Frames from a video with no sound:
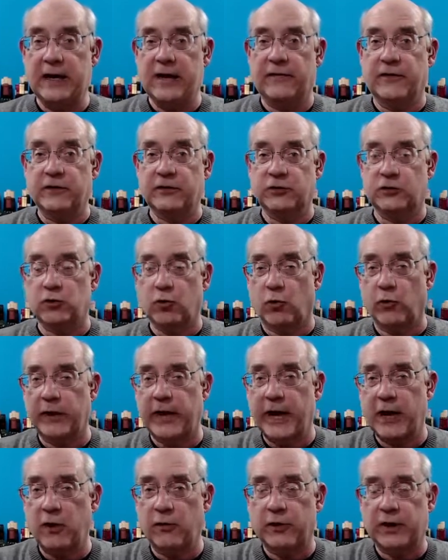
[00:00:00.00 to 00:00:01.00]
there's a
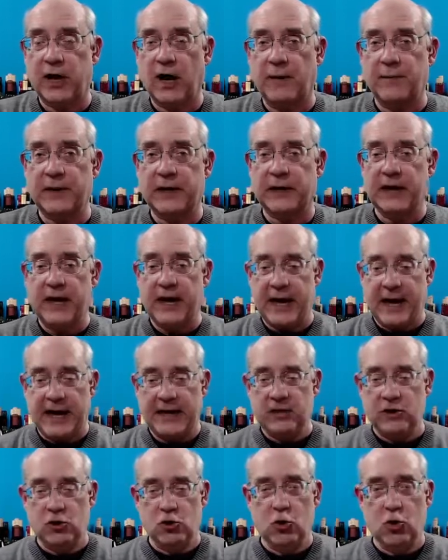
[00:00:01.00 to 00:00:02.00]
tornado coming in
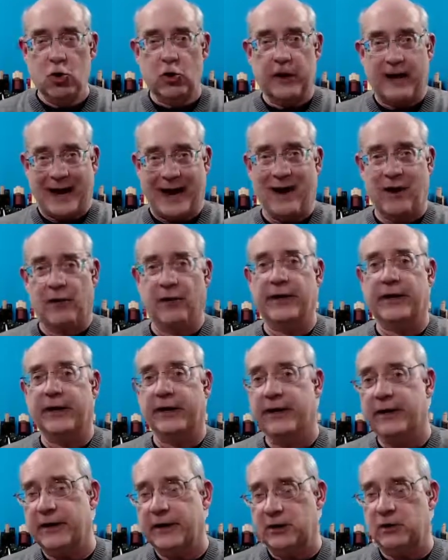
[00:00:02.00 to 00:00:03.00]
your
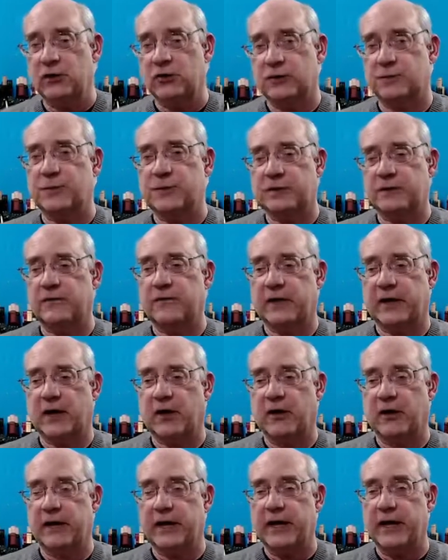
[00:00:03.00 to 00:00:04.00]
area, in your specific
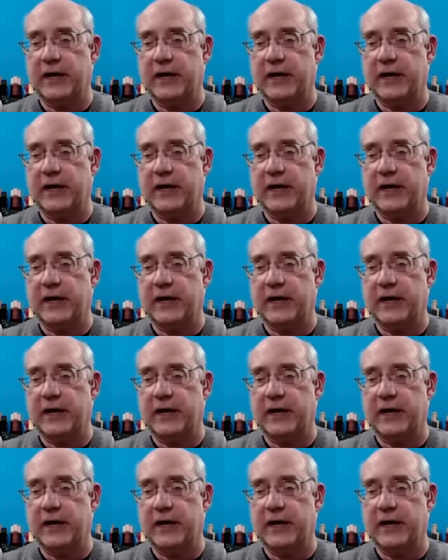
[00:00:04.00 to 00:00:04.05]
area.